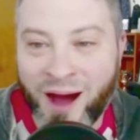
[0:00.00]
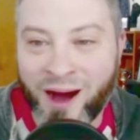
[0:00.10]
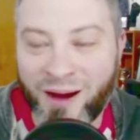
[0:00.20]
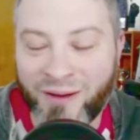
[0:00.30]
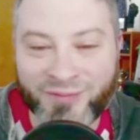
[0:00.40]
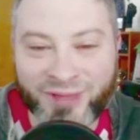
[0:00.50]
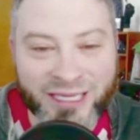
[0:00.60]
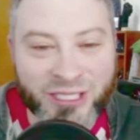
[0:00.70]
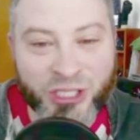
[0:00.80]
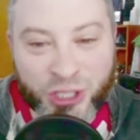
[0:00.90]
of
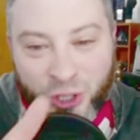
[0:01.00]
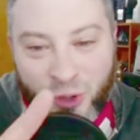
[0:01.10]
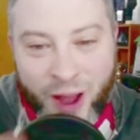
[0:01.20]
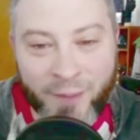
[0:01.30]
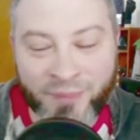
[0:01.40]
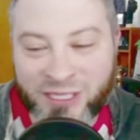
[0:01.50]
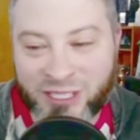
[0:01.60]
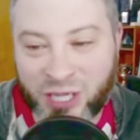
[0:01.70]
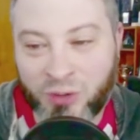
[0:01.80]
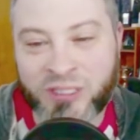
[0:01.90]
these two
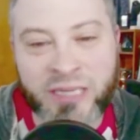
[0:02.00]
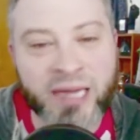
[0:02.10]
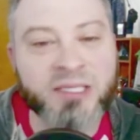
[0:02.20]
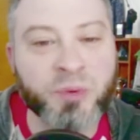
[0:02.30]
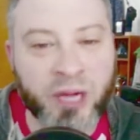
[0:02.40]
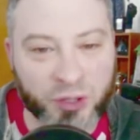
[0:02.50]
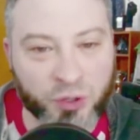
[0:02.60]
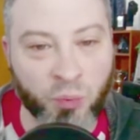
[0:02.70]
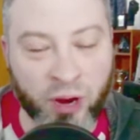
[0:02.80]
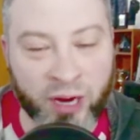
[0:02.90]
episodes. Next week, I'll
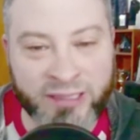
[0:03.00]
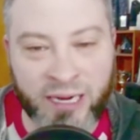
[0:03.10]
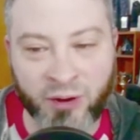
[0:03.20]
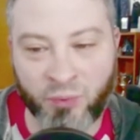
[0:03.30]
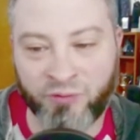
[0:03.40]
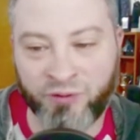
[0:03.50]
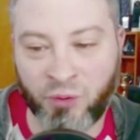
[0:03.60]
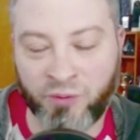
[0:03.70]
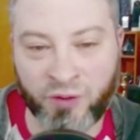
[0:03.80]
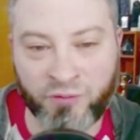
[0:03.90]
do a breakdown and
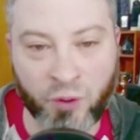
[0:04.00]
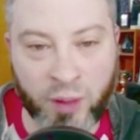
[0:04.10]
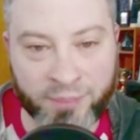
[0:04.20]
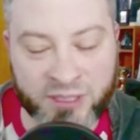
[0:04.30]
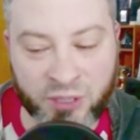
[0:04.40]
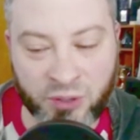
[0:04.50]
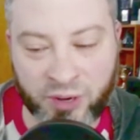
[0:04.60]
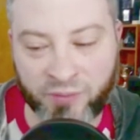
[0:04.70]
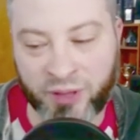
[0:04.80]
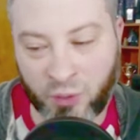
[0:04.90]
review of the full episode and
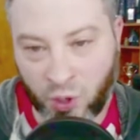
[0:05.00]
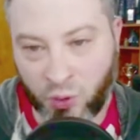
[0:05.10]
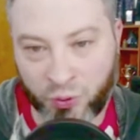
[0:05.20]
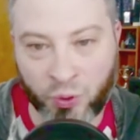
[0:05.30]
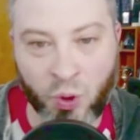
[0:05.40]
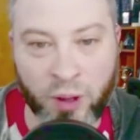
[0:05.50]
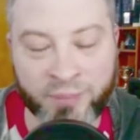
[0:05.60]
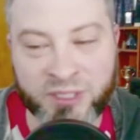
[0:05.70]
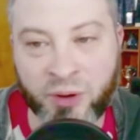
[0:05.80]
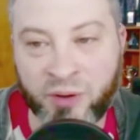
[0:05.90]
everything. We'll go through the whole
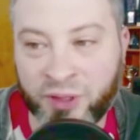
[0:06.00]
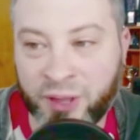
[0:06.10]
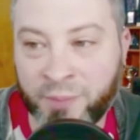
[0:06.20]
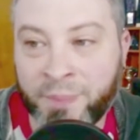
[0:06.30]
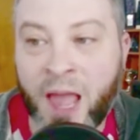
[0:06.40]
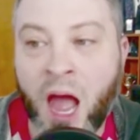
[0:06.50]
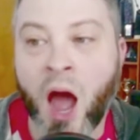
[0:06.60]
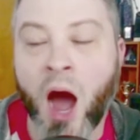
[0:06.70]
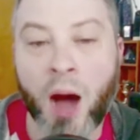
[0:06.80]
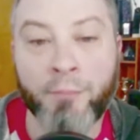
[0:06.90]
episode and everything.
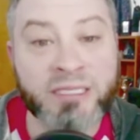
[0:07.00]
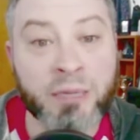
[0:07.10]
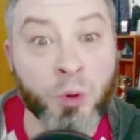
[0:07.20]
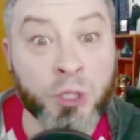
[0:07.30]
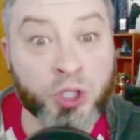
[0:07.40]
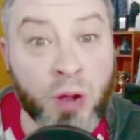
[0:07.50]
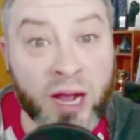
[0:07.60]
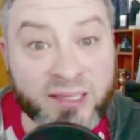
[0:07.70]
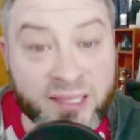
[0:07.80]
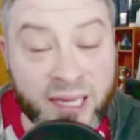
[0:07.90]
But tell me, what did you
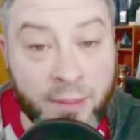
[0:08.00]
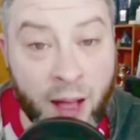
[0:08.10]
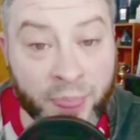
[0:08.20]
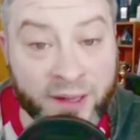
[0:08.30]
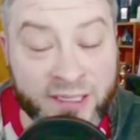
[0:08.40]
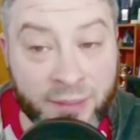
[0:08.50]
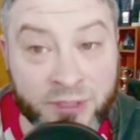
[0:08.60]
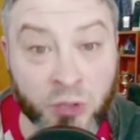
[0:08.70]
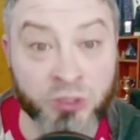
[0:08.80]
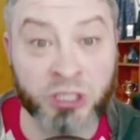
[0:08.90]
guys think about this
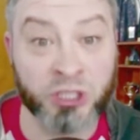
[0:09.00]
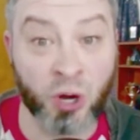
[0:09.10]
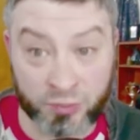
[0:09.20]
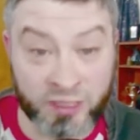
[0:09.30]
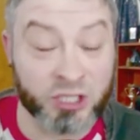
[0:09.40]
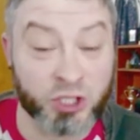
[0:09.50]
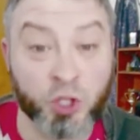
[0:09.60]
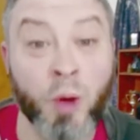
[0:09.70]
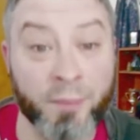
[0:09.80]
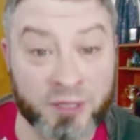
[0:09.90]
episode? These
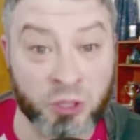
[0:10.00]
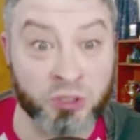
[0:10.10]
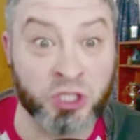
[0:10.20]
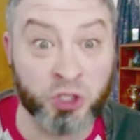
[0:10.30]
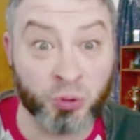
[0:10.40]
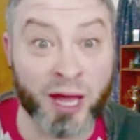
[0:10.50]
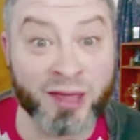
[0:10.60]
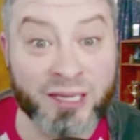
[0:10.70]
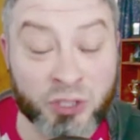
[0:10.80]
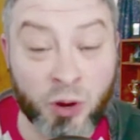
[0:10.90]
two episodes? Did you like
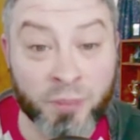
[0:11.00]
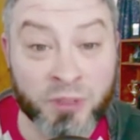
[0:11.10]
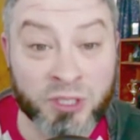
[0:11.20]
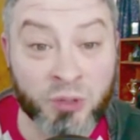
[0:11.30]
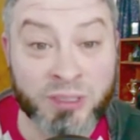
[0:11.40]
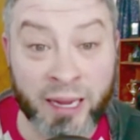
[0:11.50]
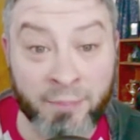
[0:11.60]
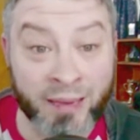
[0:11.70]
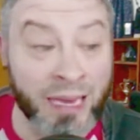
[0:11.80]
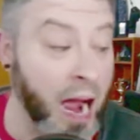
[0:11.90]
these two episodes? Like
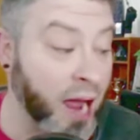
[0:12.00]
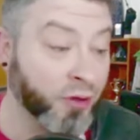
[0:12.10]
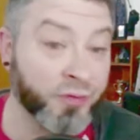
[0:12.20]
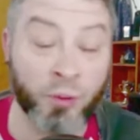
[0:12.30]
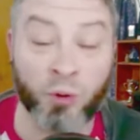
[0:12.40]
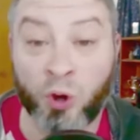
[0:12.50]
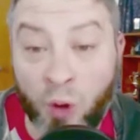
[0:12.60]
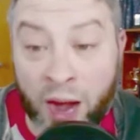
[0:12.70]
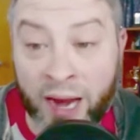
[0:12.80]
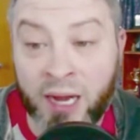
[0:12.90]
me, I thought they were
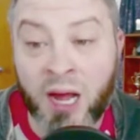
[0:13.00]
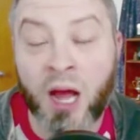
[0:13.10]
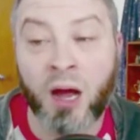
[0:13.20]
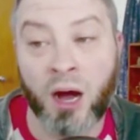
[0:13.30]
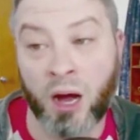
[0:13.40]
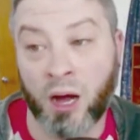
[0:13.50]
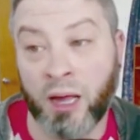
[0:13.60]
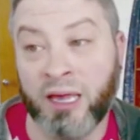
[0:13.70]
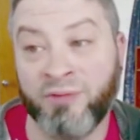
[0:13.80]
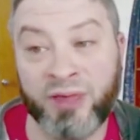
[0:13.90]
great.
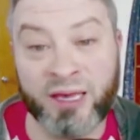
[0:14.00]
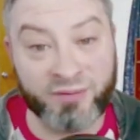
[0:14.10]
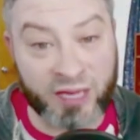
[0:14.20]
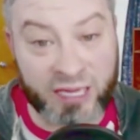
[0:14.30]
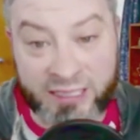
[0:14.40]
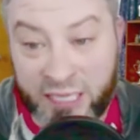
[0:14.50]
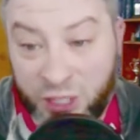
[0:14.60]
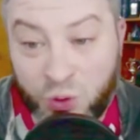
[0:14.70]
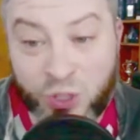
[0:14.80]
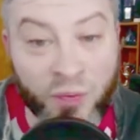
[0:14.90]
If it
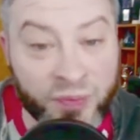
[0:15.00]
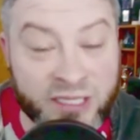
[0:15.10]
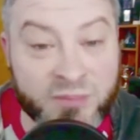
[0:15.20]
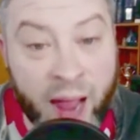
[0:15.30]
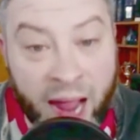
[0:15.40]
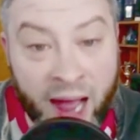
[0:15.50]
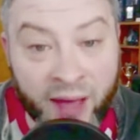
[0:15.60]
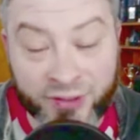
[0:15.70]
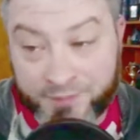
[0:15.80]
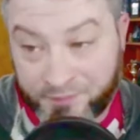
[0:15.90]
continues on this path,